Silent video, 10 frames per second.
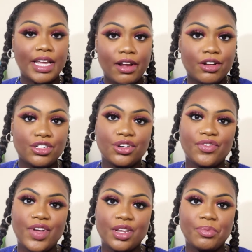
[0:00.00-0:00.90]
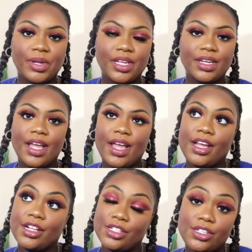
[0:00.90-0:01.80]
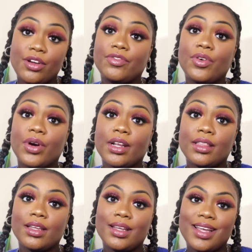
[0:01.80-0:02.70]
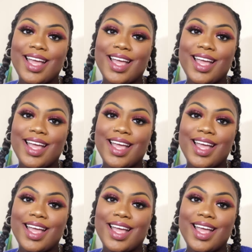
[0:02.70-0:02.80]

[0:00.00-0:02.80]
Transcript: character development, and so forth.